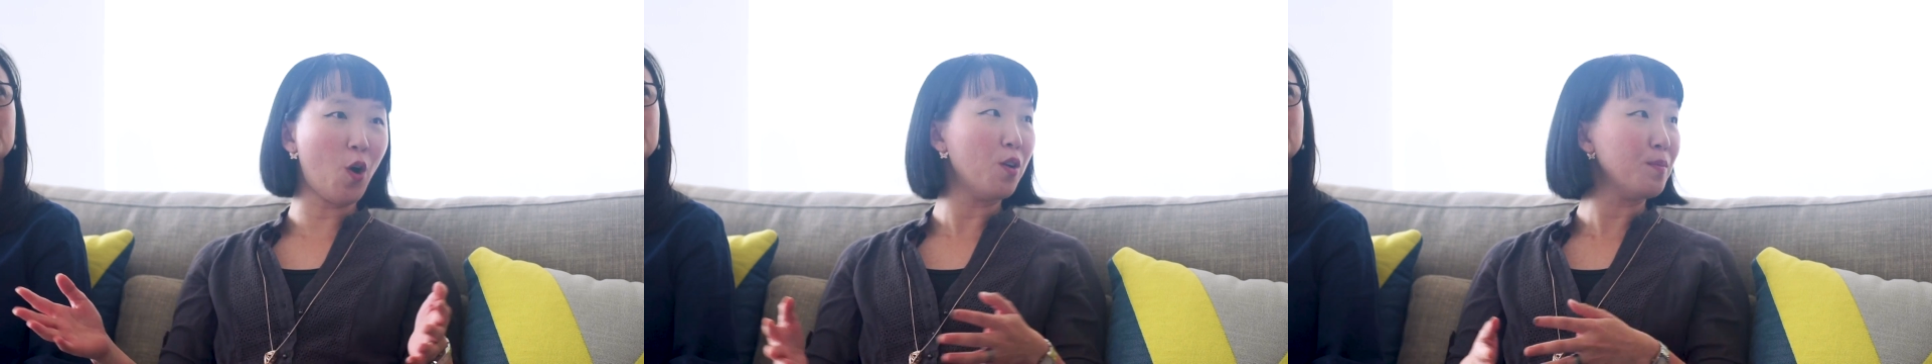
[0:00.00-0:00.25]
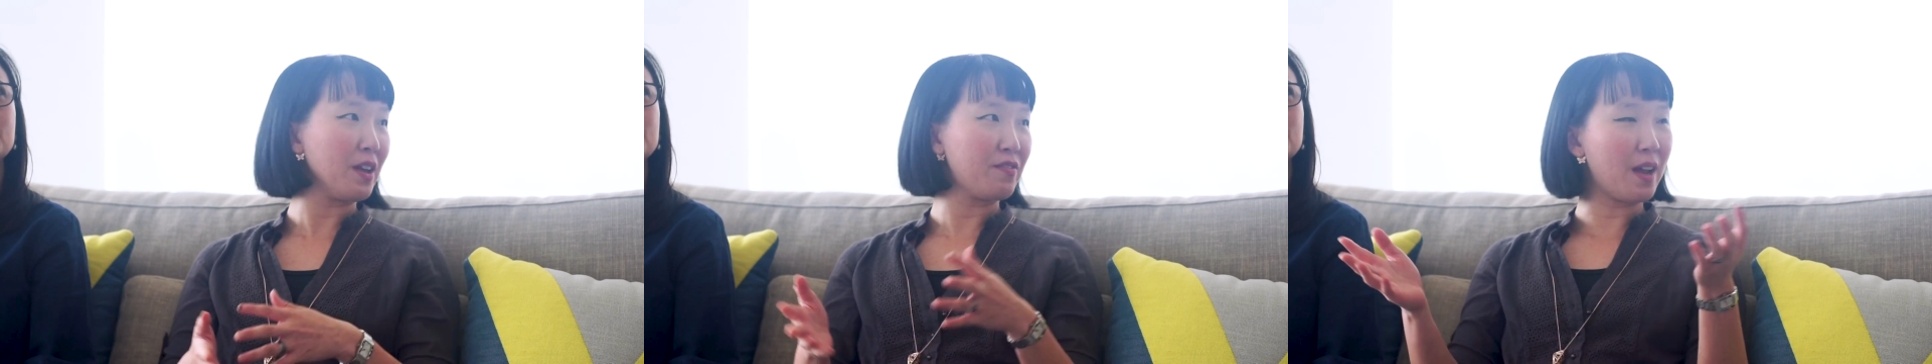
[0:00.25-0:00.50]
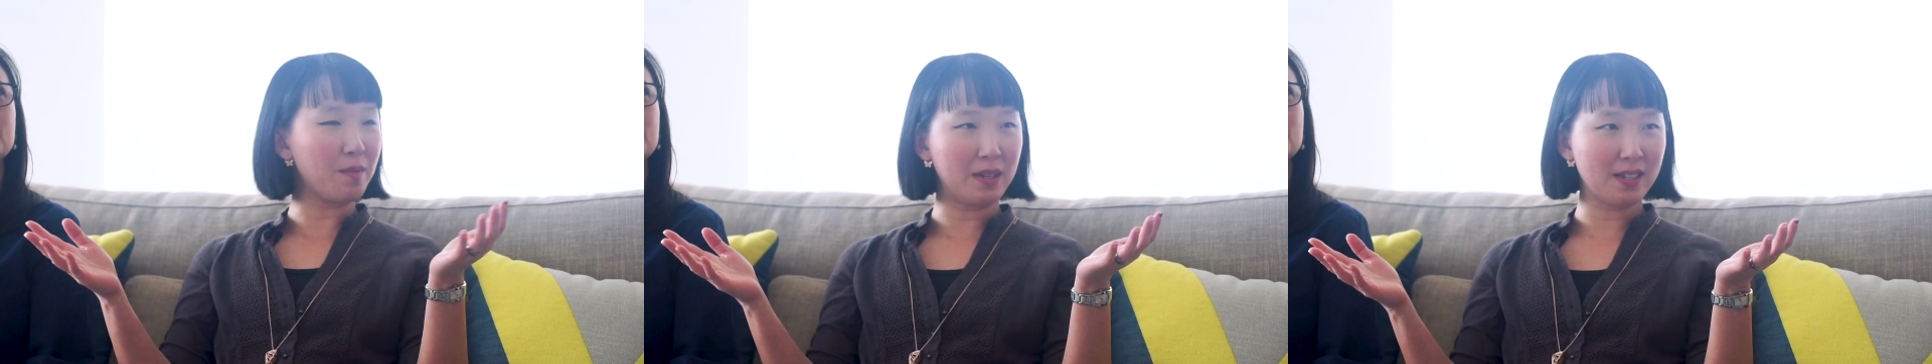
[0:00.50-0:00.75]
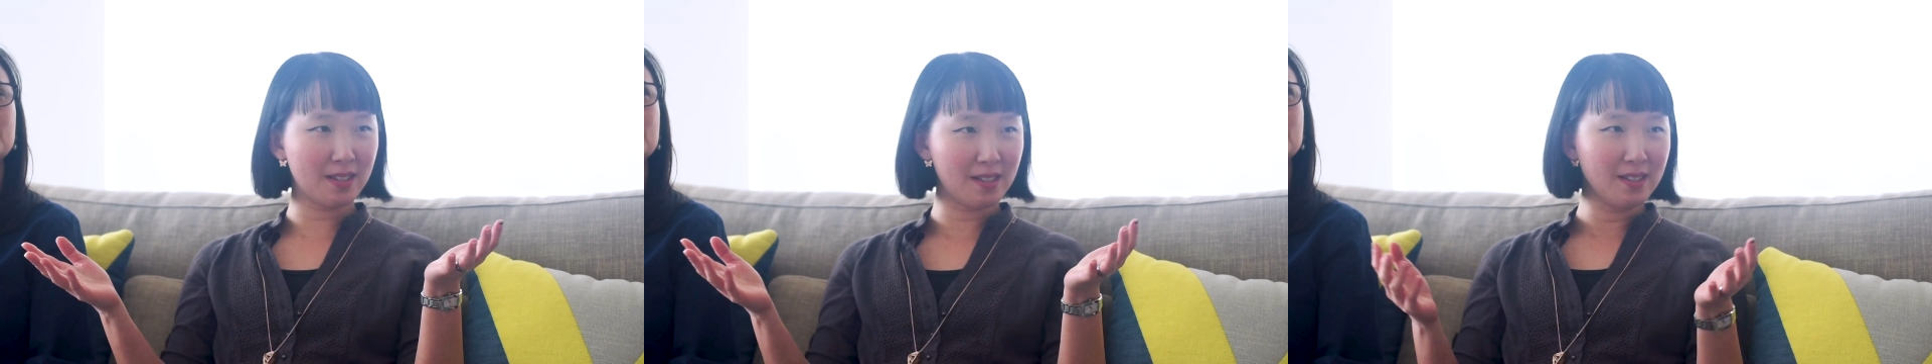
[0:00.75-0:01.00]
all my
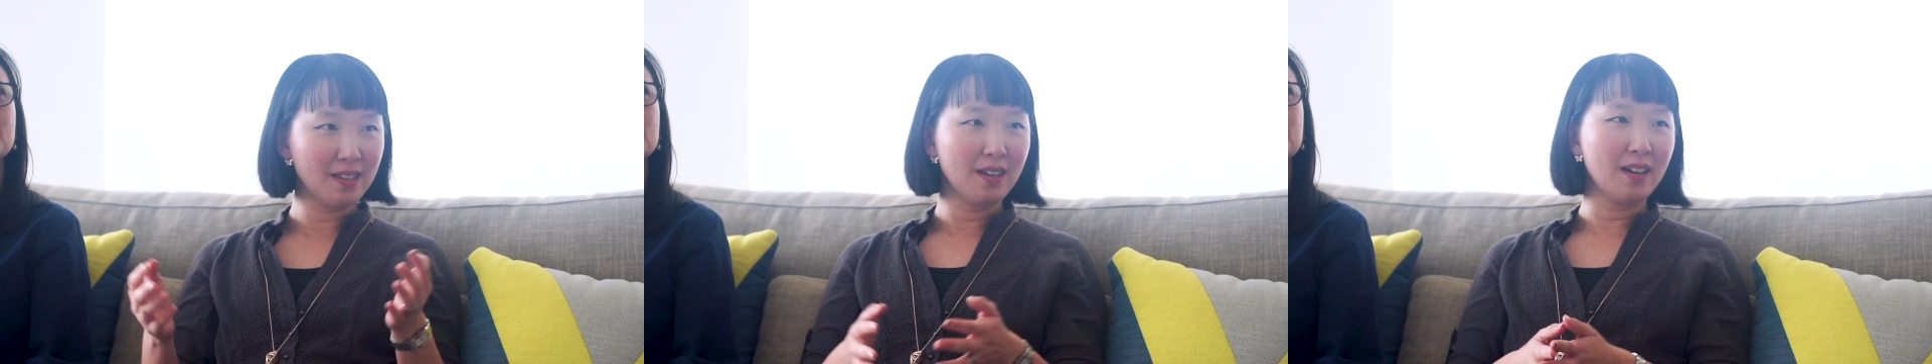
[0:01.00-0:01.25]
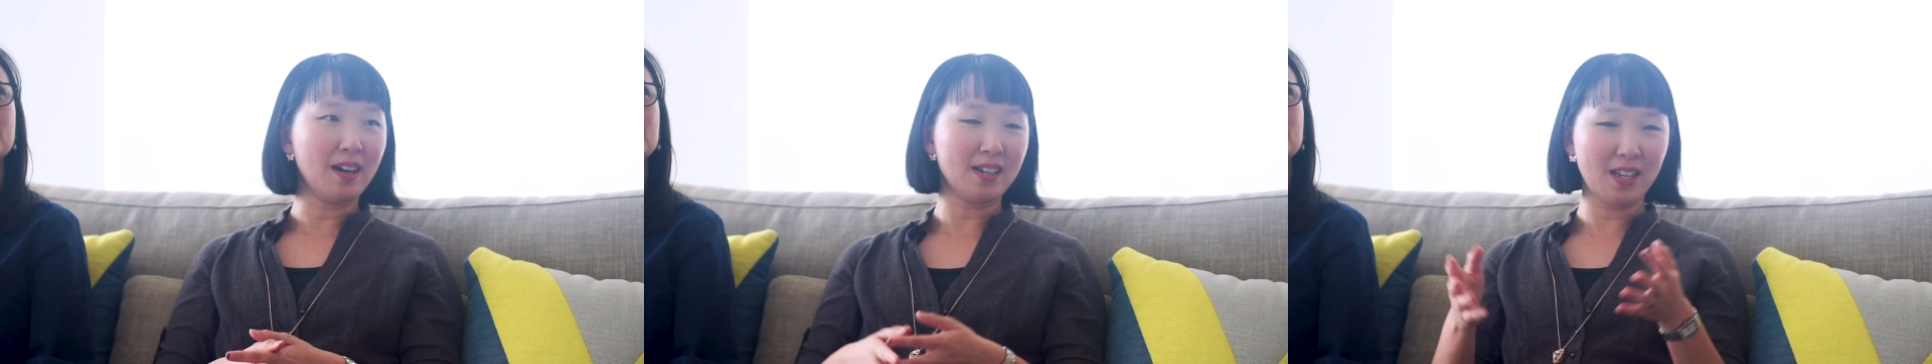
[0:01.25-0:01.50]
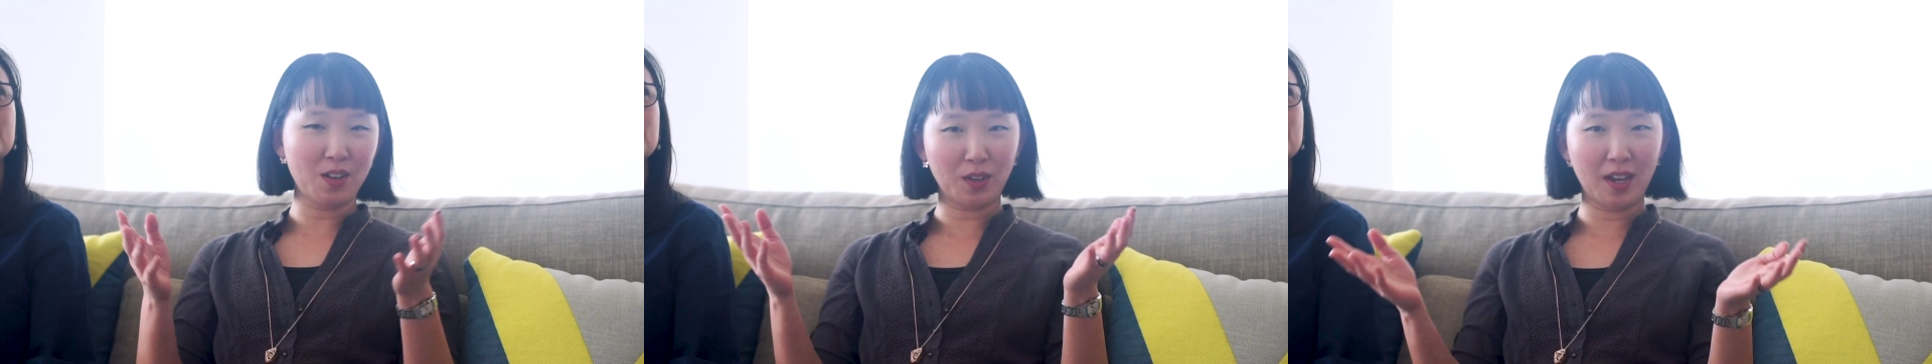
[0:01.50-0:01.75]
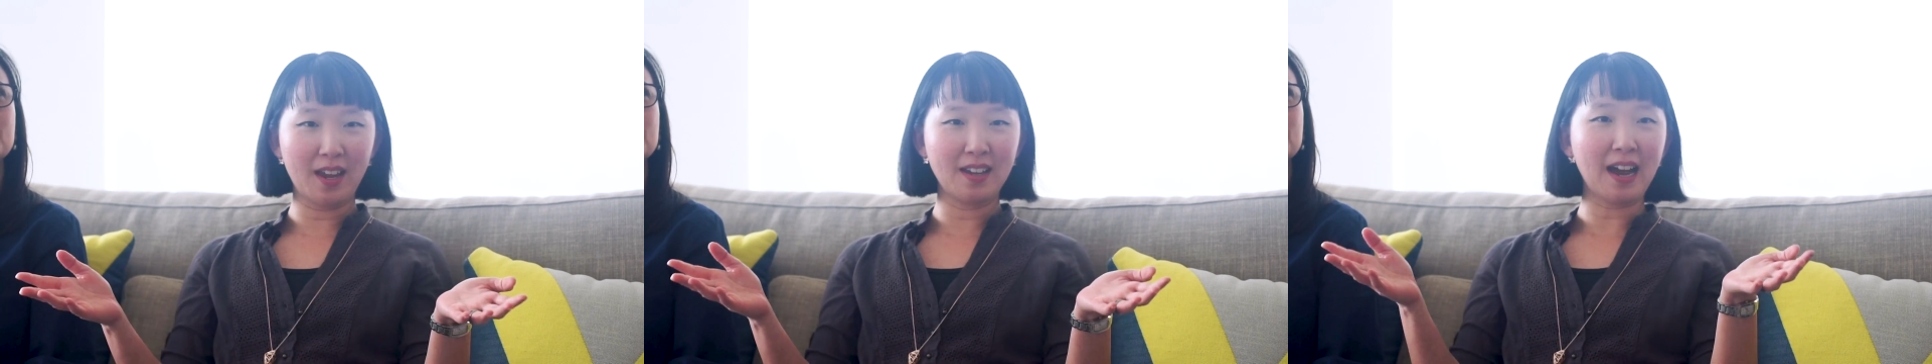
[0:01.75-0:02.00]
families. I said,
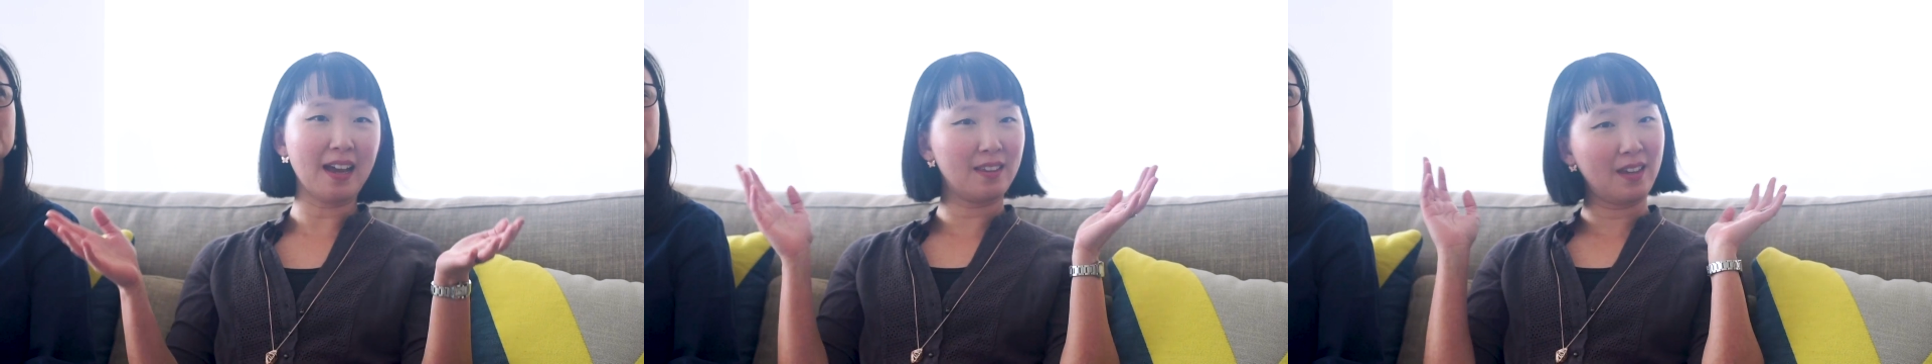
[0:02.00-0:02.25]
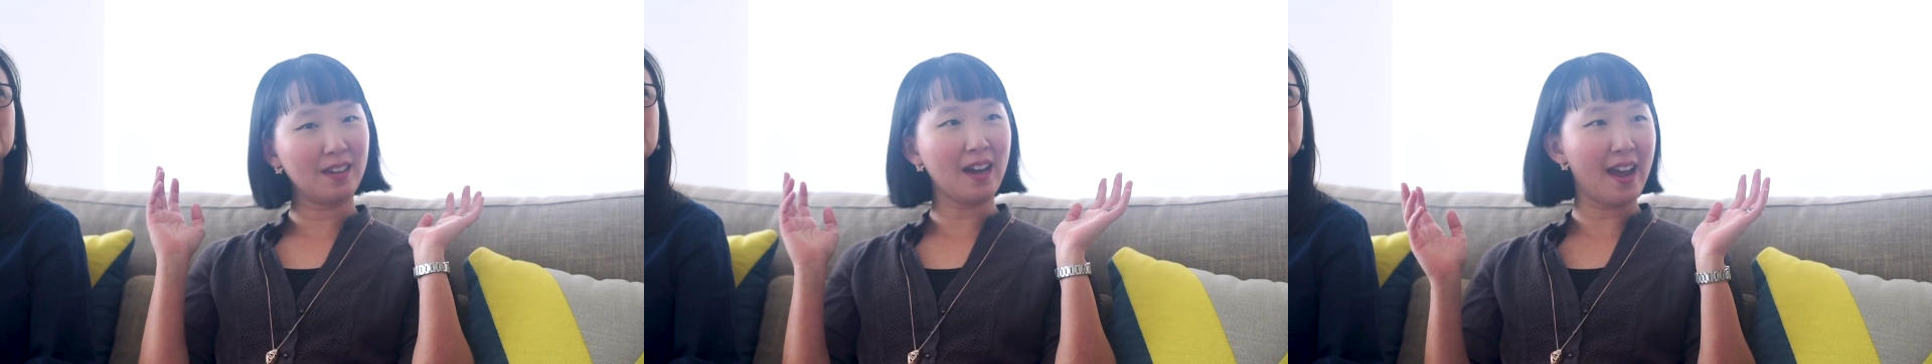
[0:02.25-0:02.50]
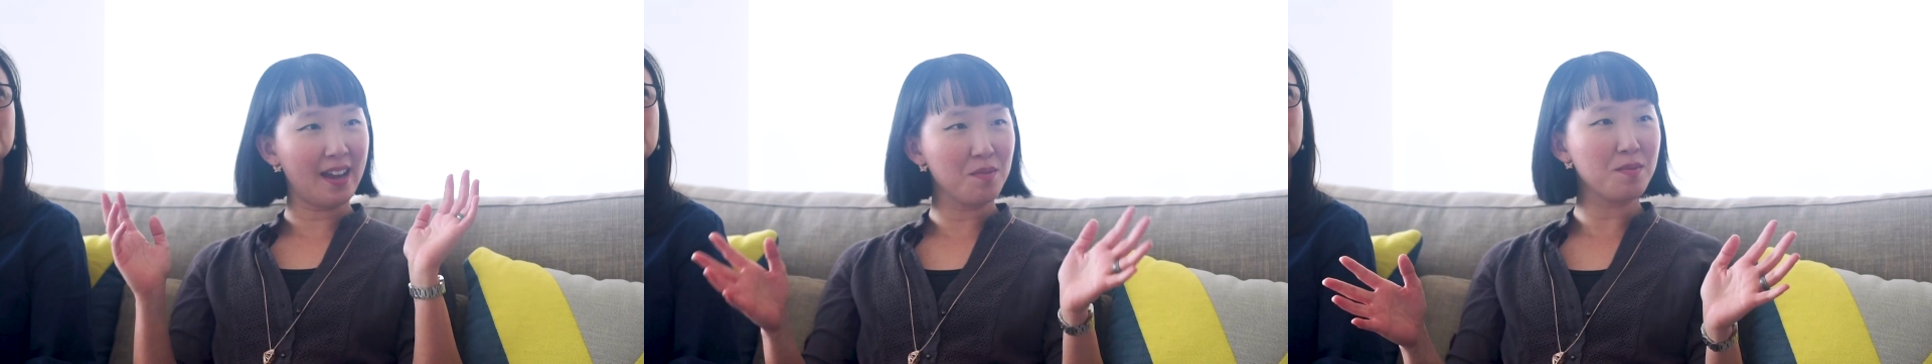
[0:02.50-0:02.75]
okay, I think I had a